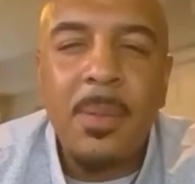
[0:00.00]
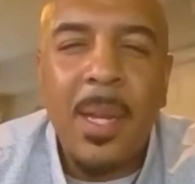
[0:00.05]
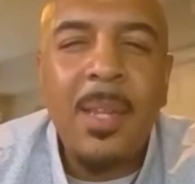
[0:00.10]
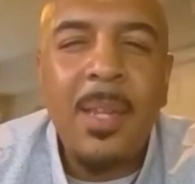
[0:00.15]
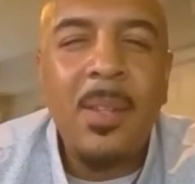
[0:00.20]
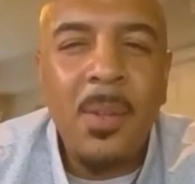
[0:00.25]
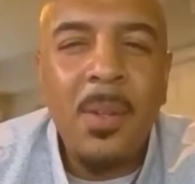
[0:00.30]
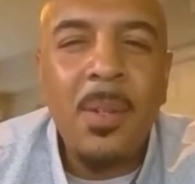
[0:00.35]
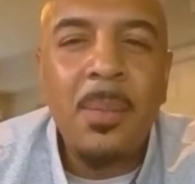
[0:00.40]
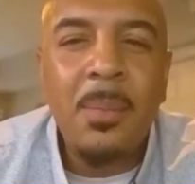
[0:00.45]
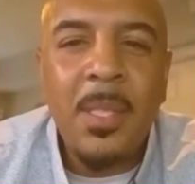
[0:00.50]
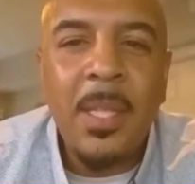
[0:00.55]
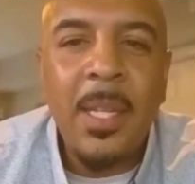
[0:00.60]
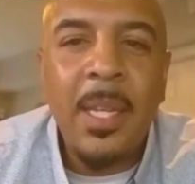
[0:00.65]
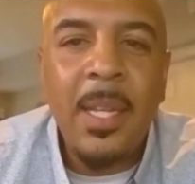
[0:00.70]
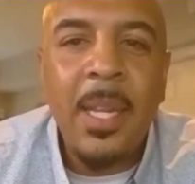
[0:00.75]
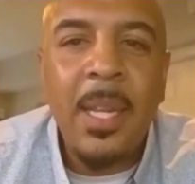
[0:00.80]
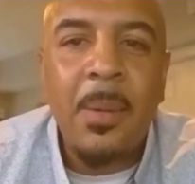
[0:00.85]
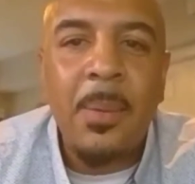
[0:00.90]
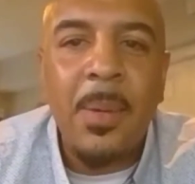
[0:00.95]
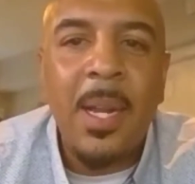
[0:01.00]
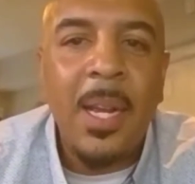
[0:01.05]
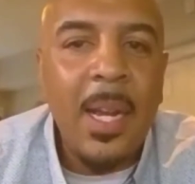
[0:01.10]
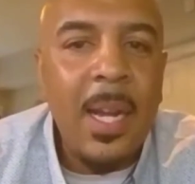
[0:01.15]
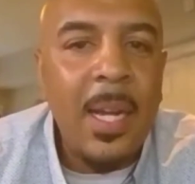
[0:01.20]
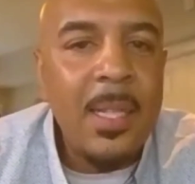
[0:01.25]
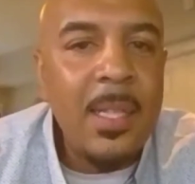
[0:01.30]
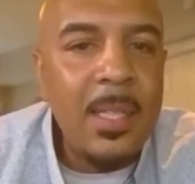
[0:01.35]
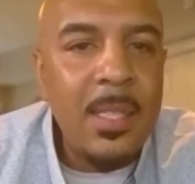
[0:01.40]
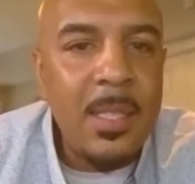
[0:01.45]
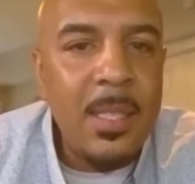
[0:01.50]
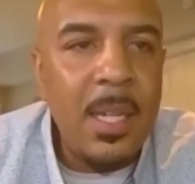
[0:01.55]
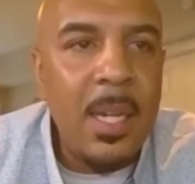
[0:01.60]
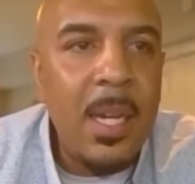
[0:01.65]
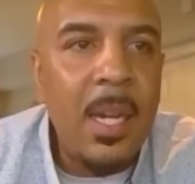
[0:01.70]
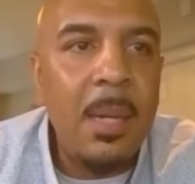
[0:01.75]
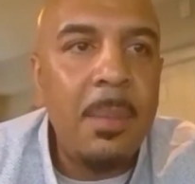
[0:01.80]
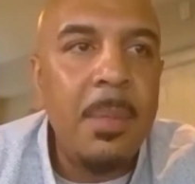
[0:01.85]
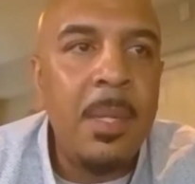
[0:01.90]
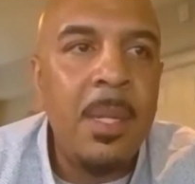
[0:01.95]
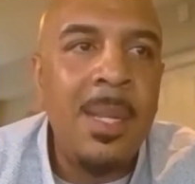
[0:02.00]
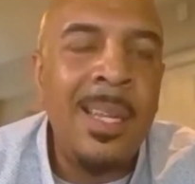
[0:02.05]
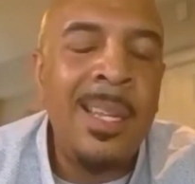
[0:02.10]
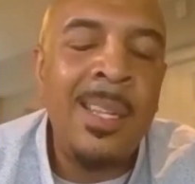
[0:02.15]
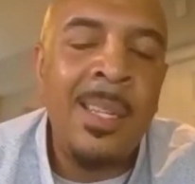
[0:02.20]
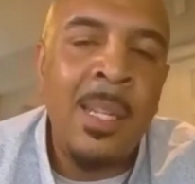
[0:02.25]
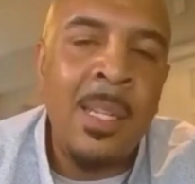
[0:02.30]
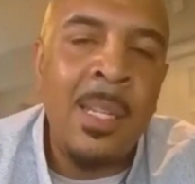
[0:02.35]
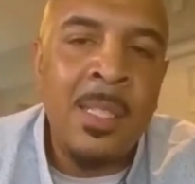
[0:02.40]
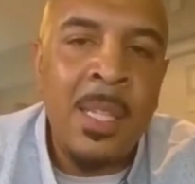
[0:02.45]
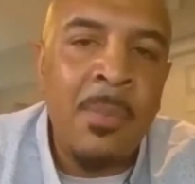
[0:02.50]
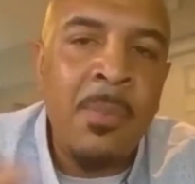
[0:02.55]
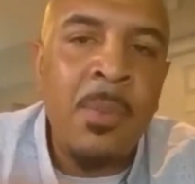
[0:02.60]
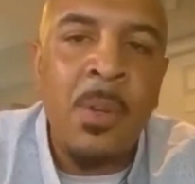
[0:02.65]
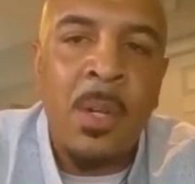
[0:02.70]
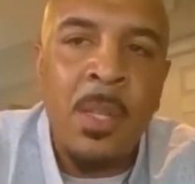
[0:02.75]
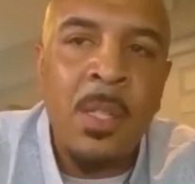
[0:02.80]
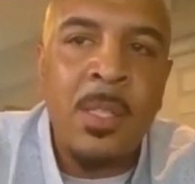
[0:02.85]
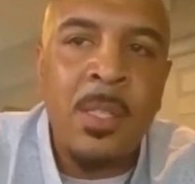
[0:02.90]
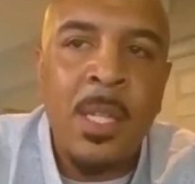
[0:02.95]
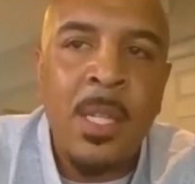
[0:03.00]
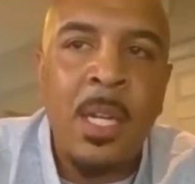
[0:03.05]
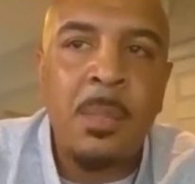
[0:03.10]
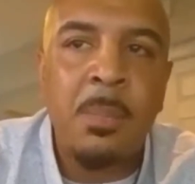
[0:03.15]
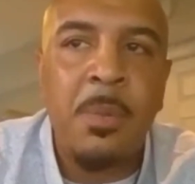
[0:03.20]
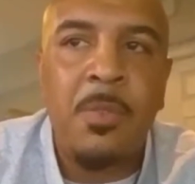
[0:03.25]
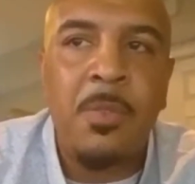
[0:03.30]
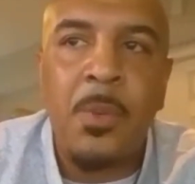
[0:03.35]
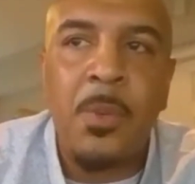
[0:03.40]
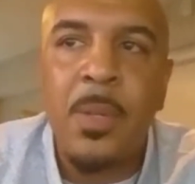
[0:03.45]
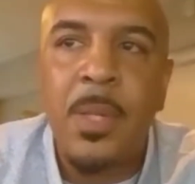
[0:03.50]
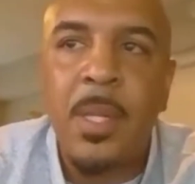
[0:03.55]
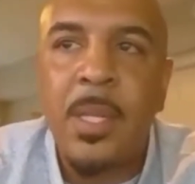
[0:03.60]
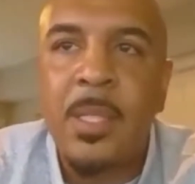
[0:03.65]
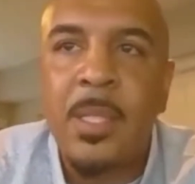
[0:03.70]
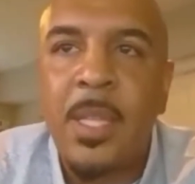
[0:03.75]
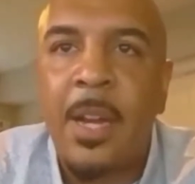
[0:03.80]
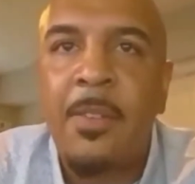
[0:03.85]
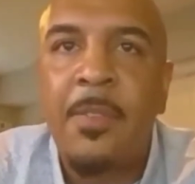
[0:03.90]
Like, you know what I'm saying? Like when I got this job and several other jobs before this,